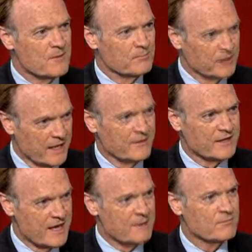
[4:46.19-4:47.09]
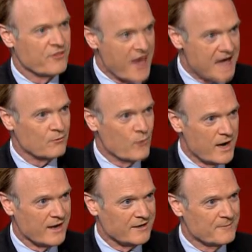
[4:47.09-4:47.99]
play the game that
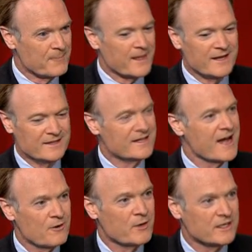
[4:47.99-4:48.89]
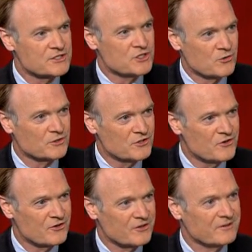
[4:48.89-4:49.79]
way, and now it's your
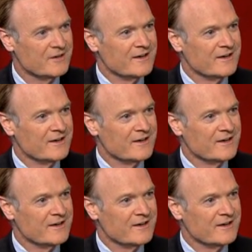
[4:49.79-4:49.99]
turn.